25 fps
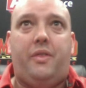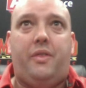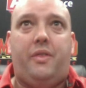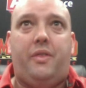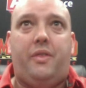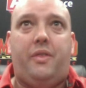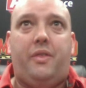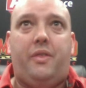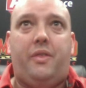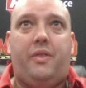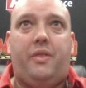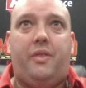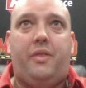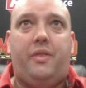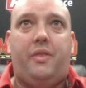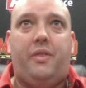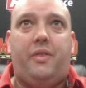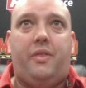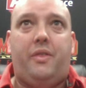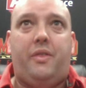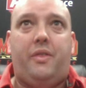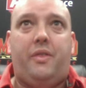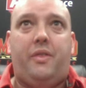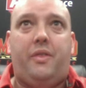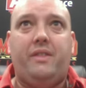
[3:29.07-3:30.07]
the first
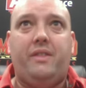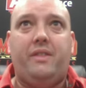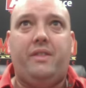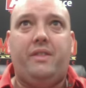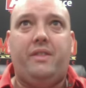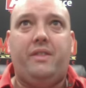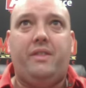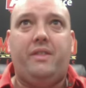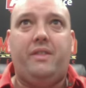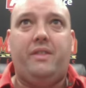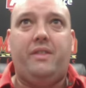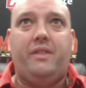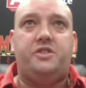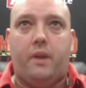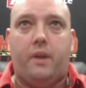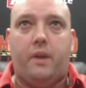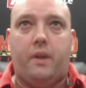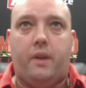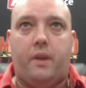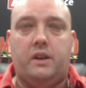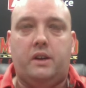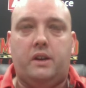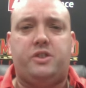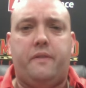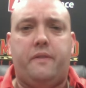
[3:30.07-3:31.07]
year,
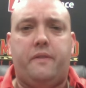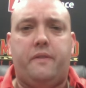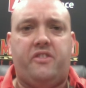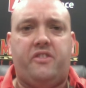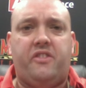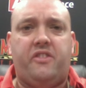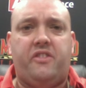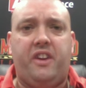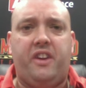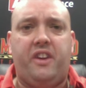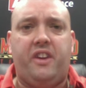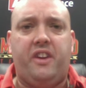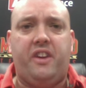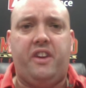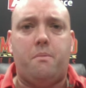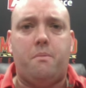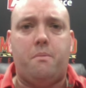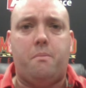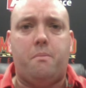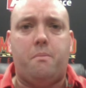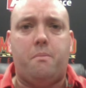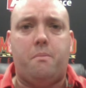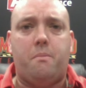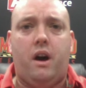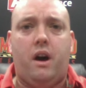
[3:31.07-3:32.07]
especially for the
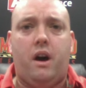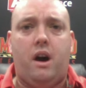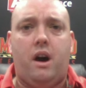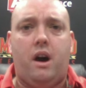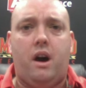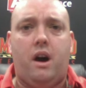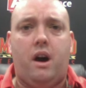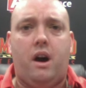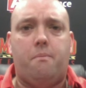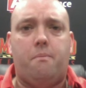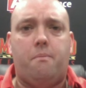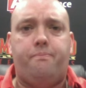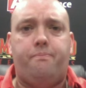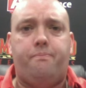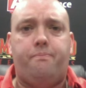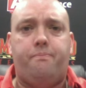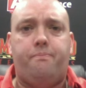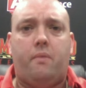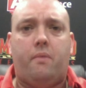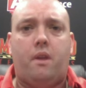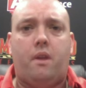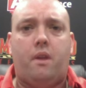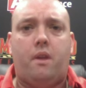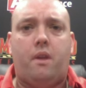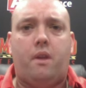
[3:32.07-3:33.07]
team,
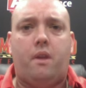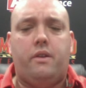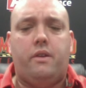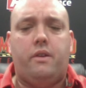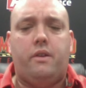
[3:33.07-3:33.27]
um,